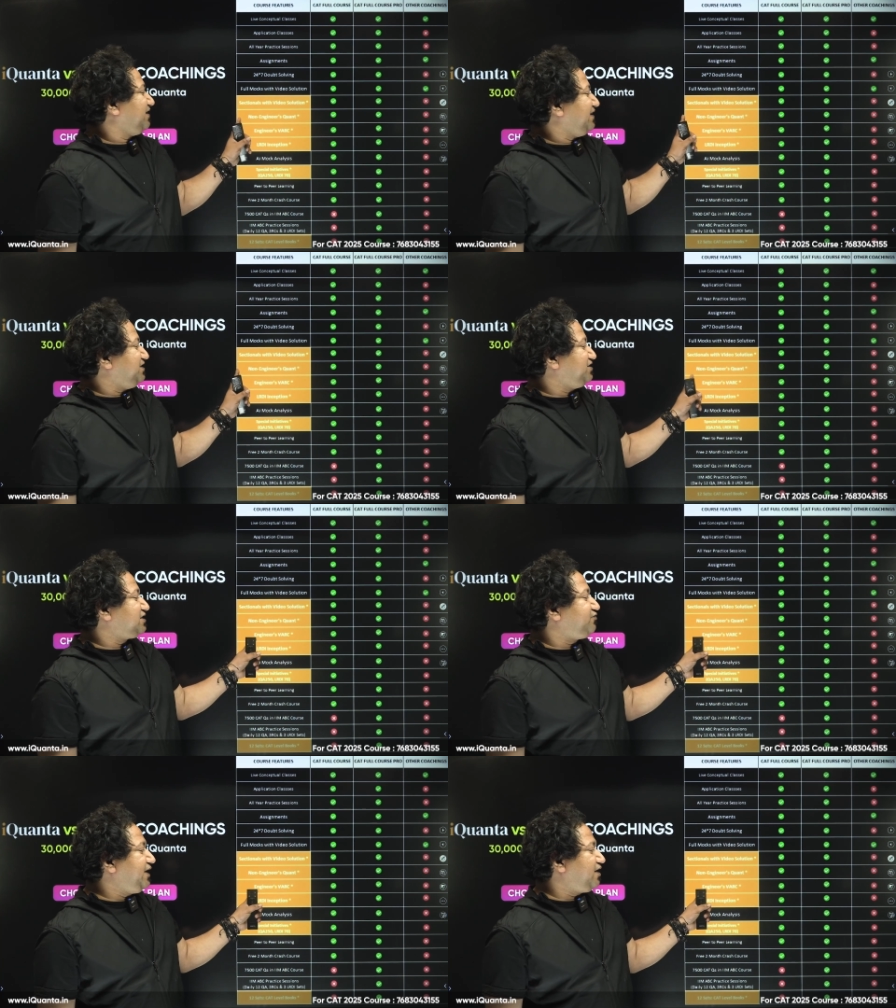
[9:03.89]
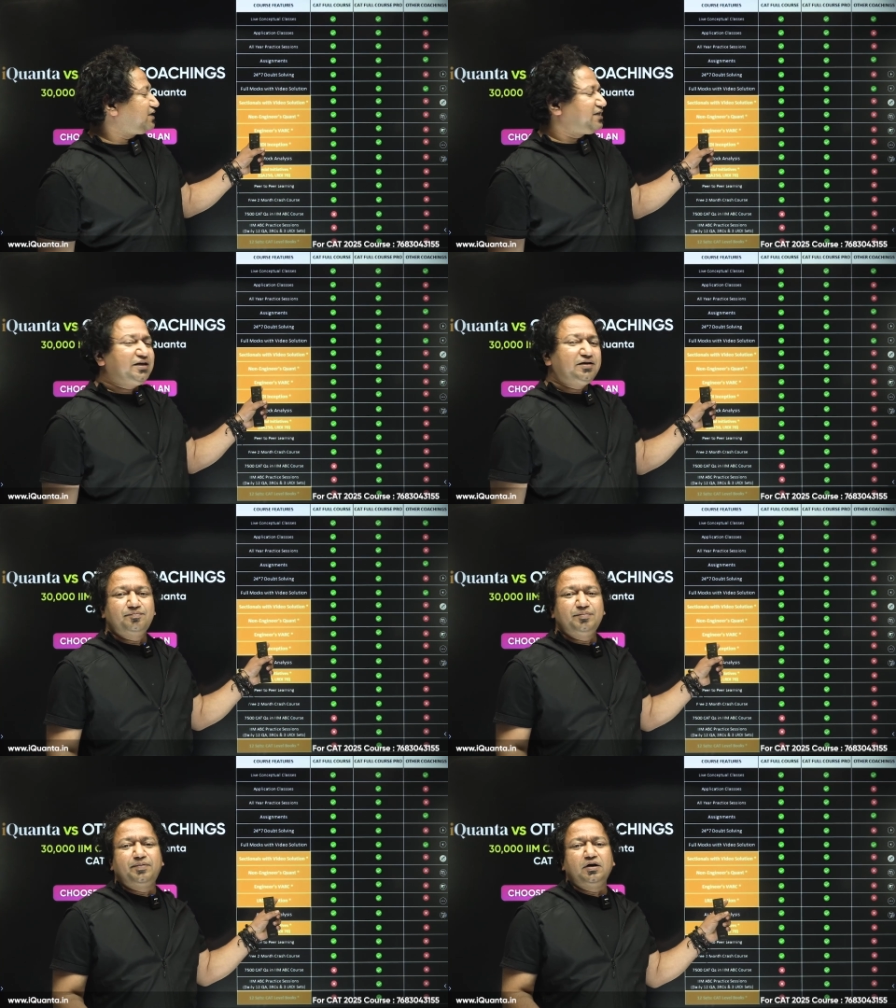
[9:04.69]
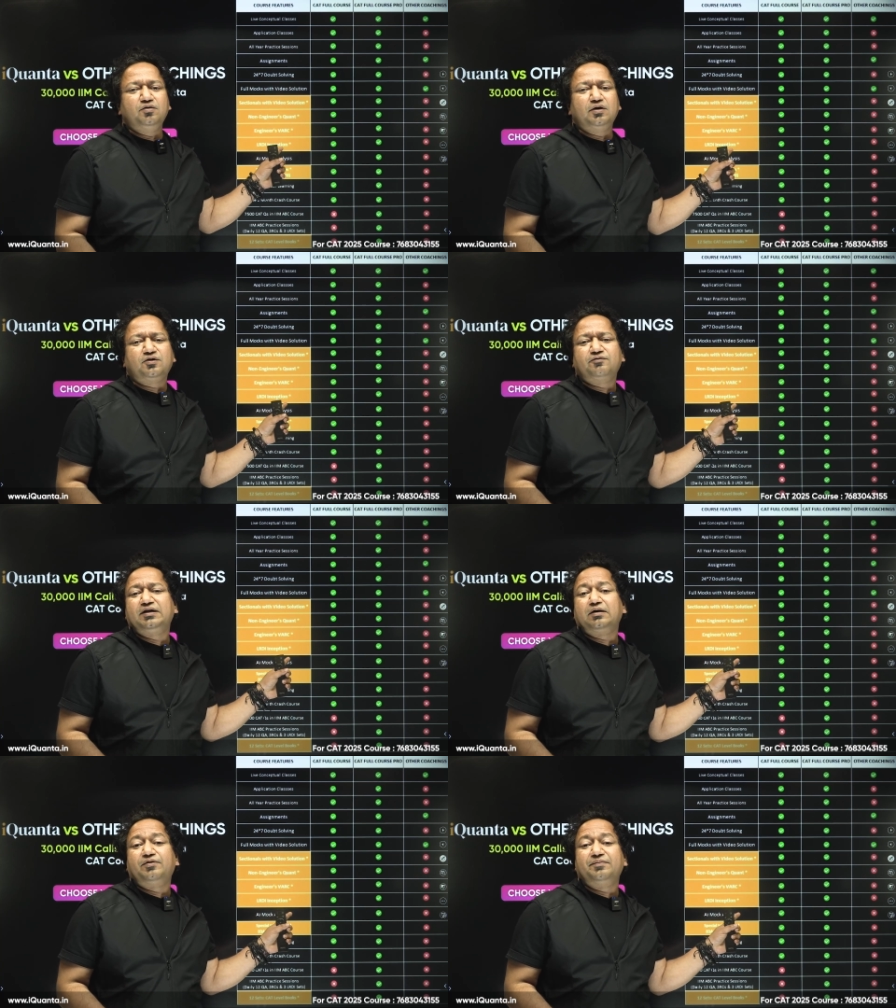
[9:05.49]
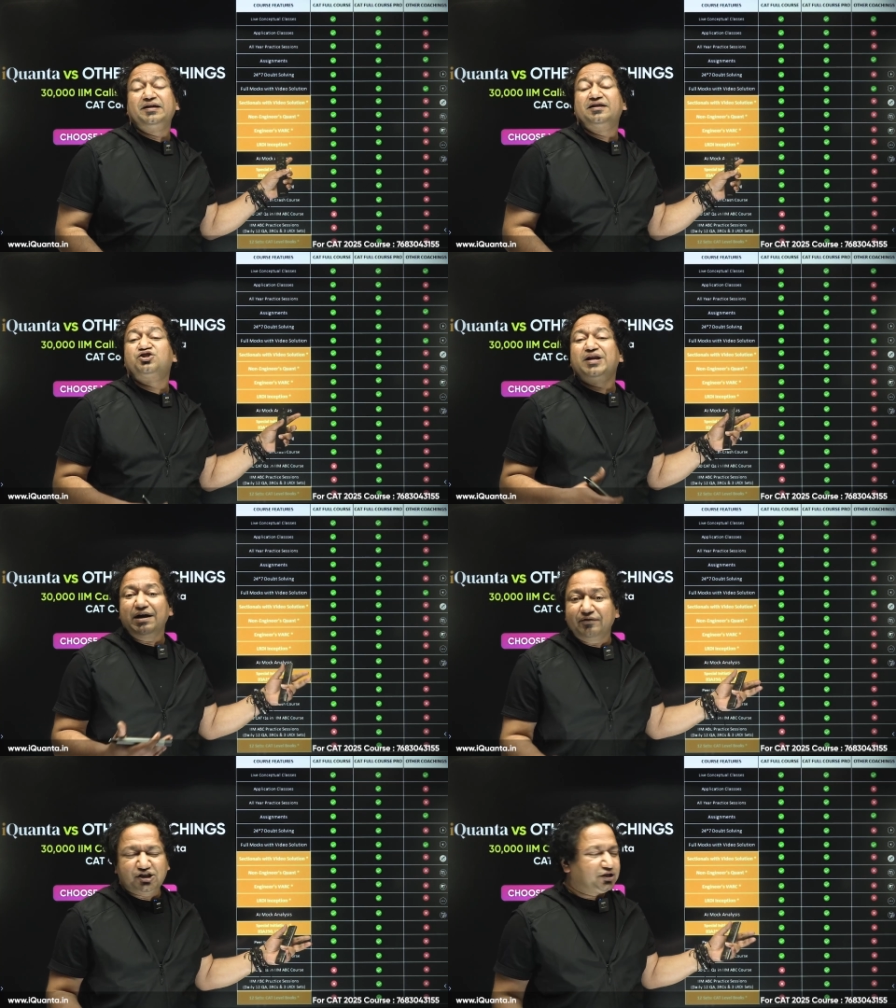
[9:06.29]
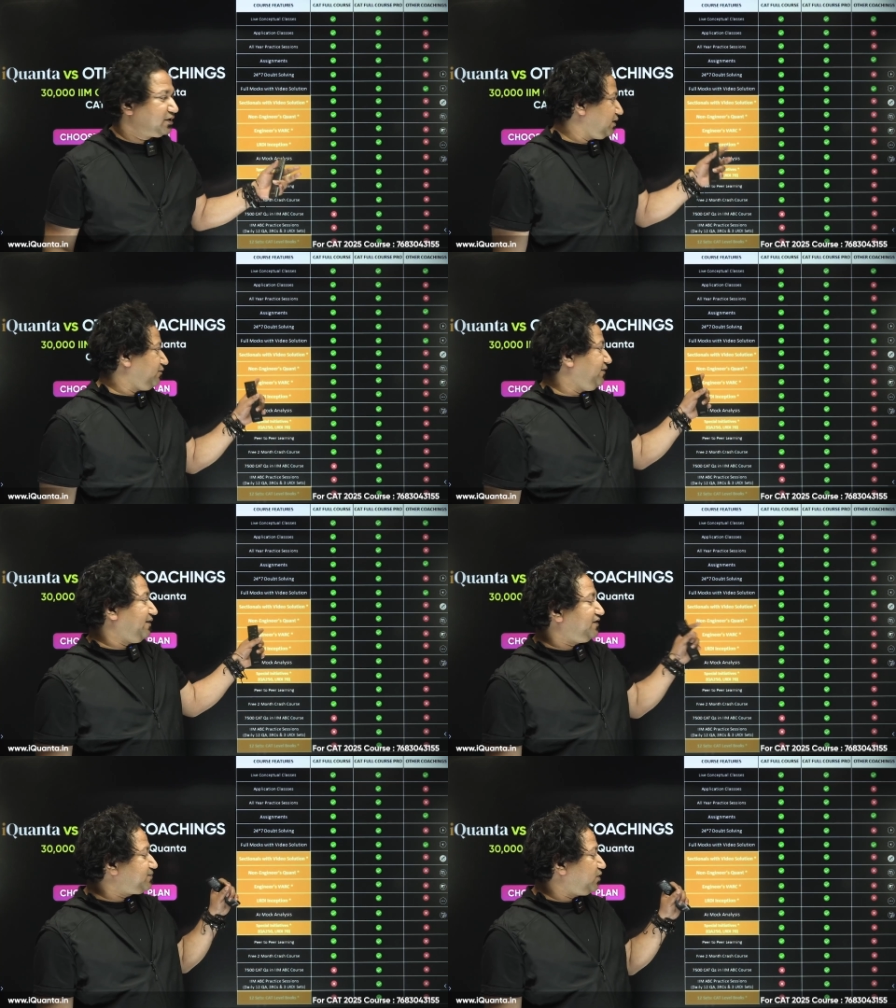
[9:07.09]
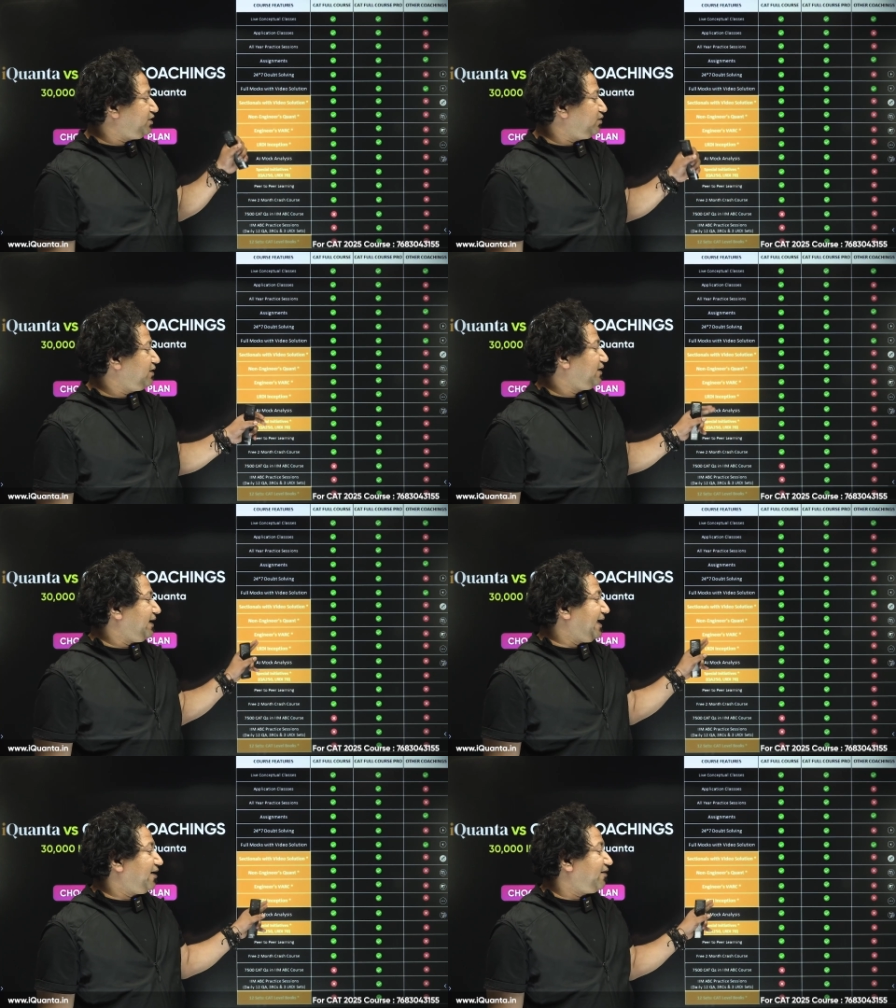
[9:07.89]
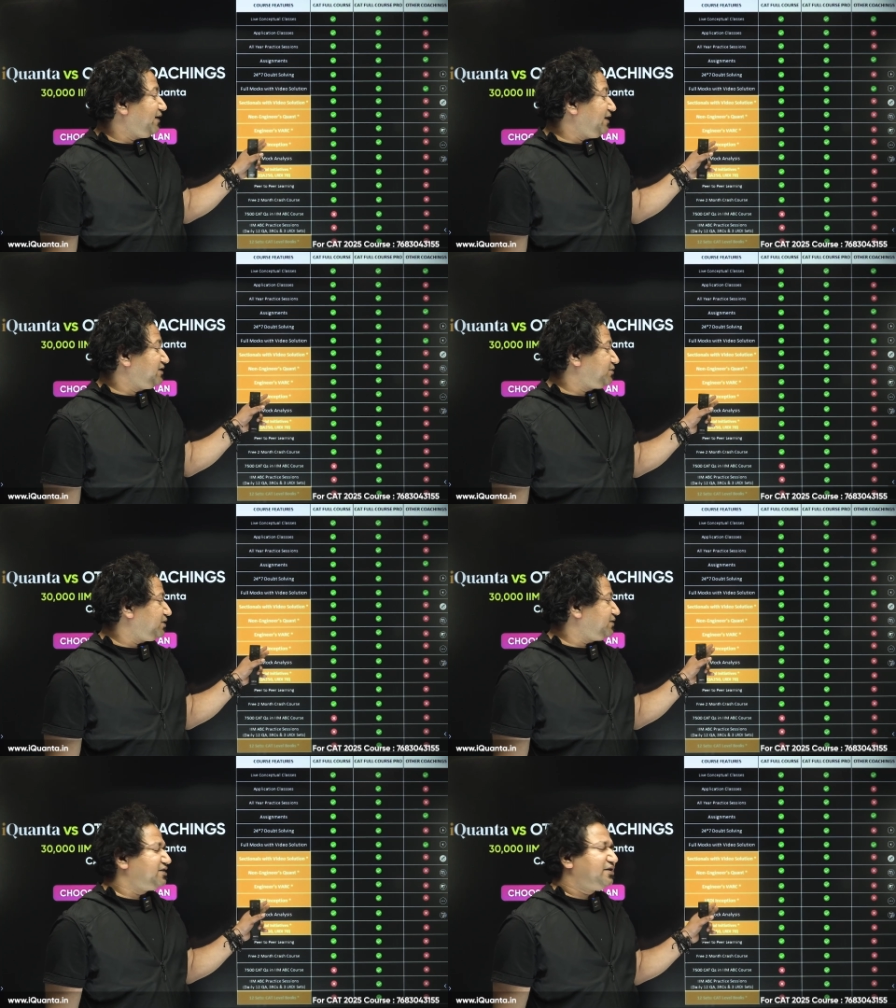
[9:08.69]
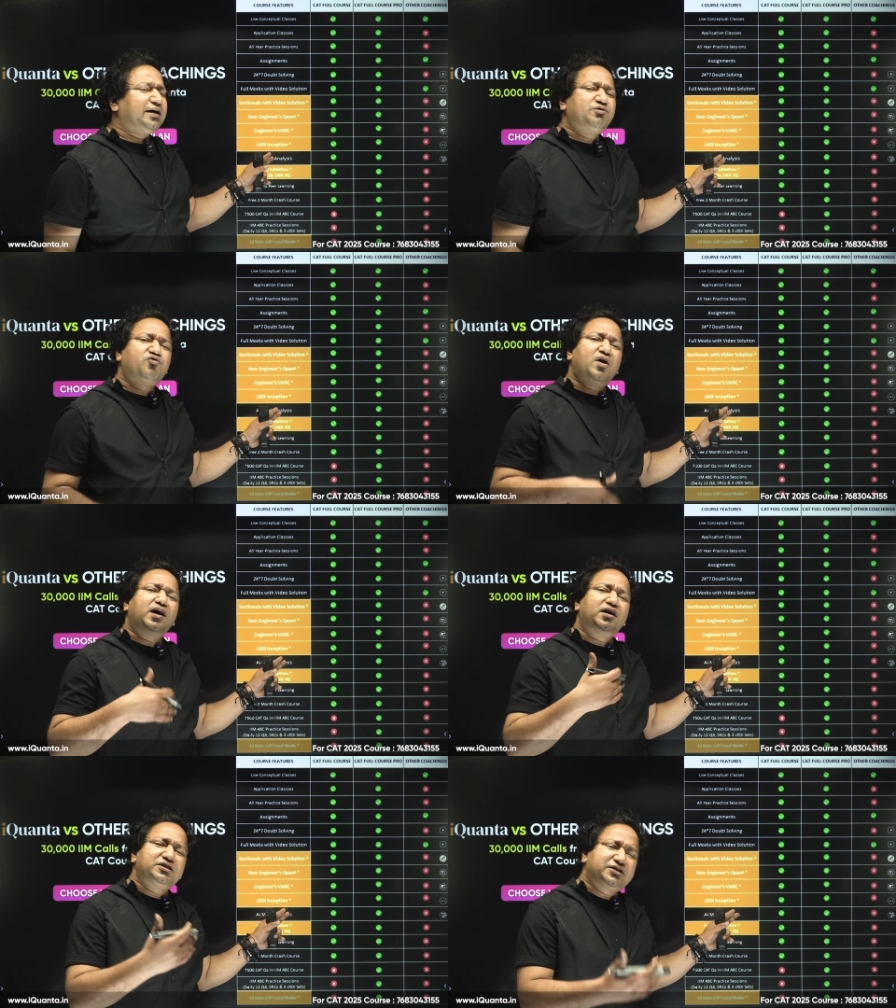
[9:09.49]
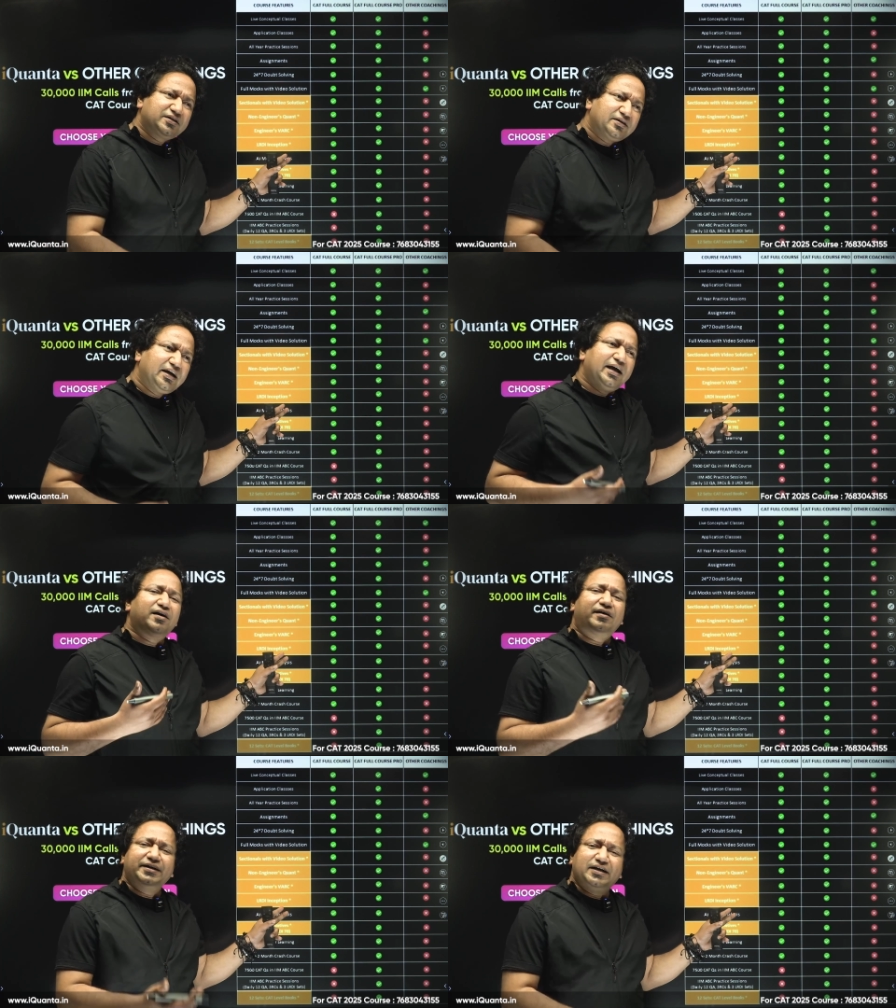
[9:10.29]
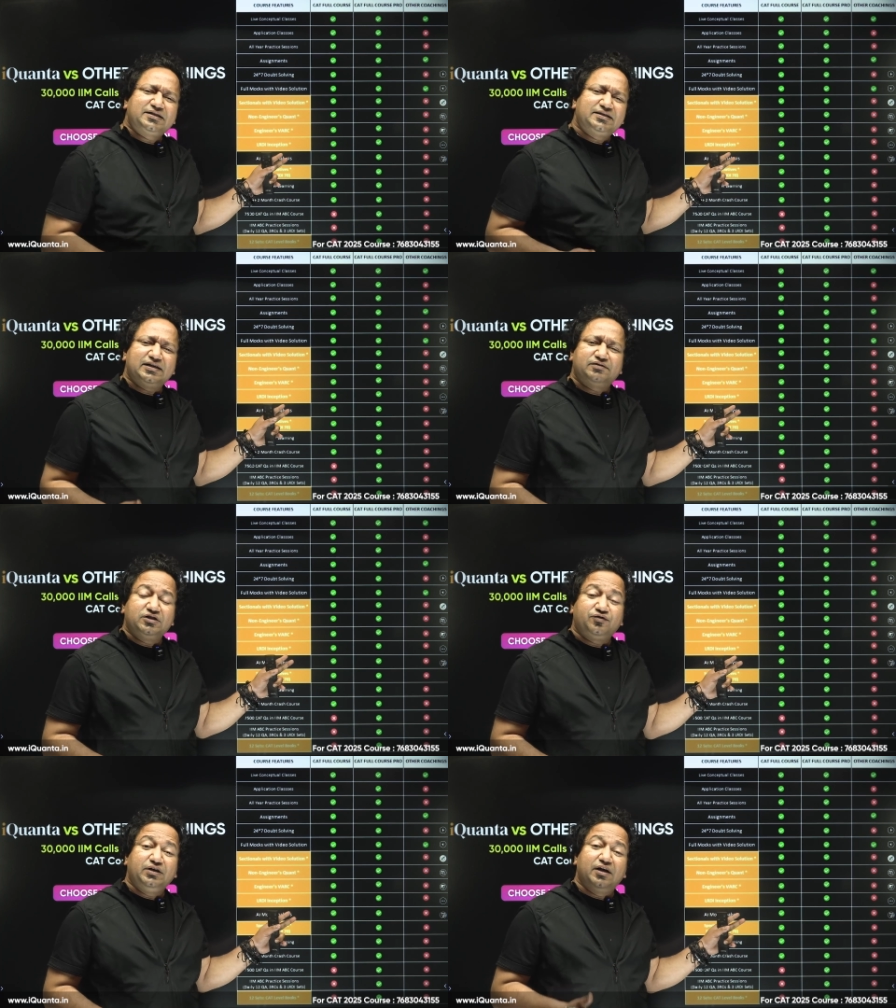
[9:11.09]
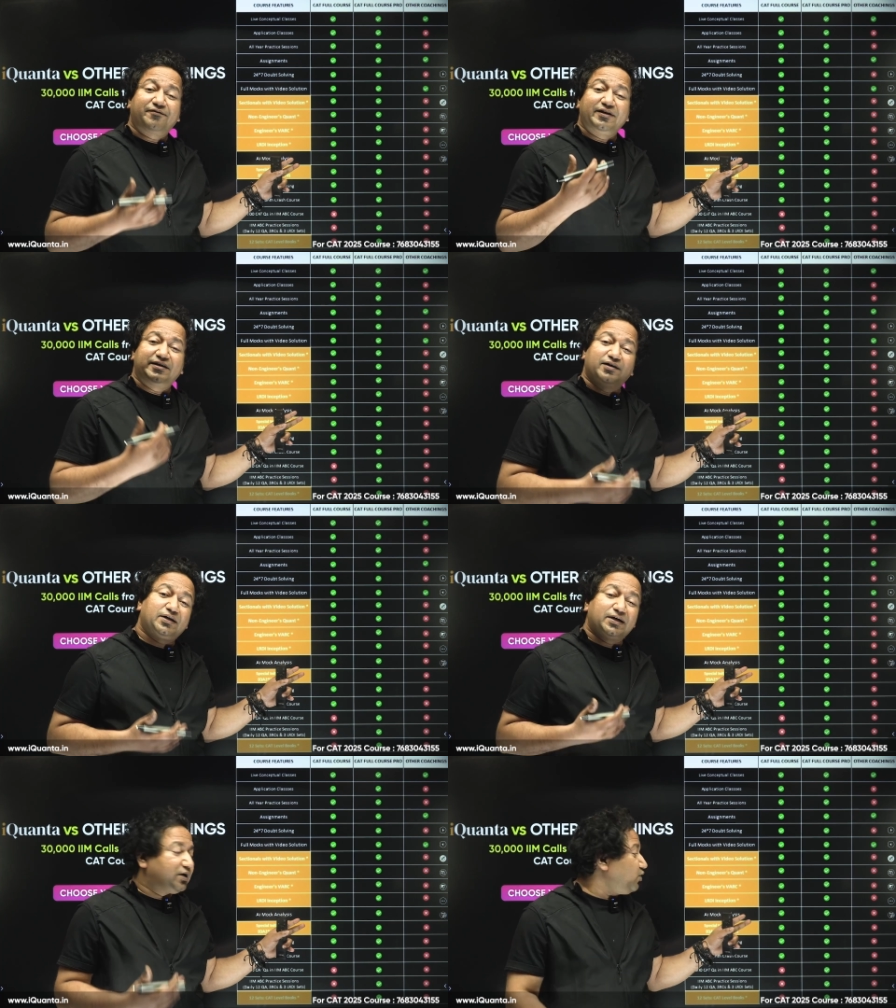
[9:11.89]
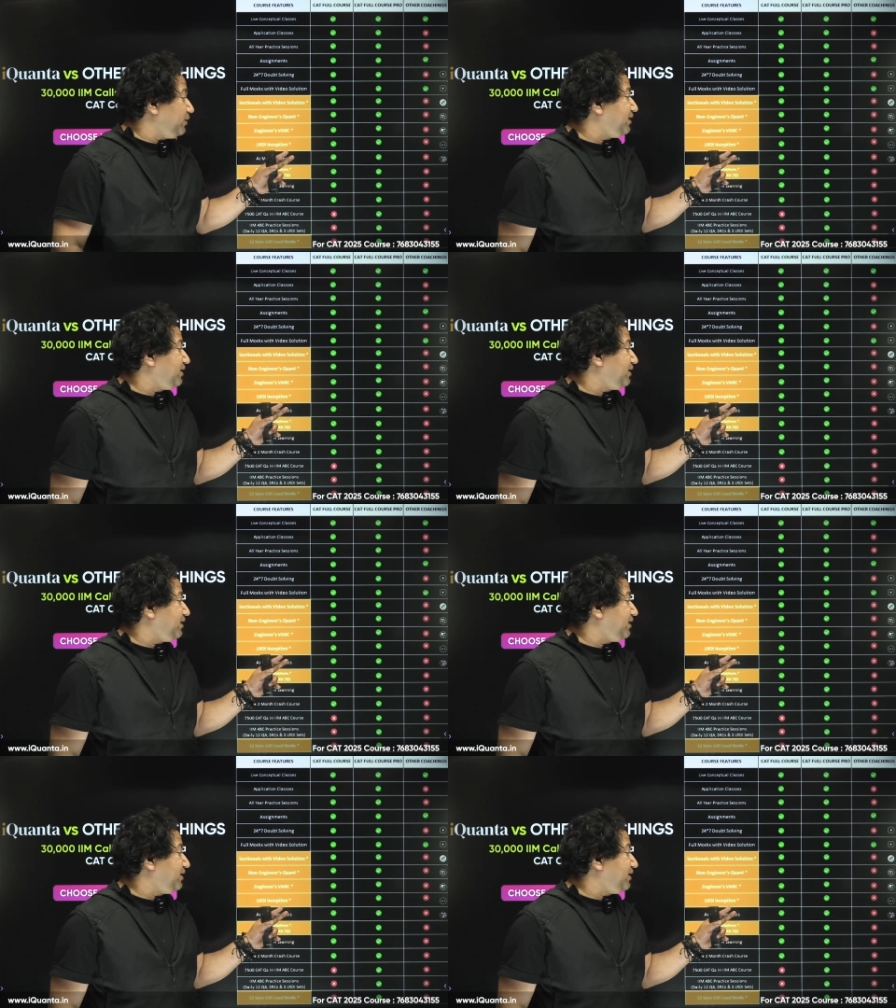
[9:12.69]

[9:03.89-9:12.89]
Engineers, VARC, people who are not very comfortable in English language, we have this module, LRDI Inception, that is an advanced LRDI sets which we have created on our own.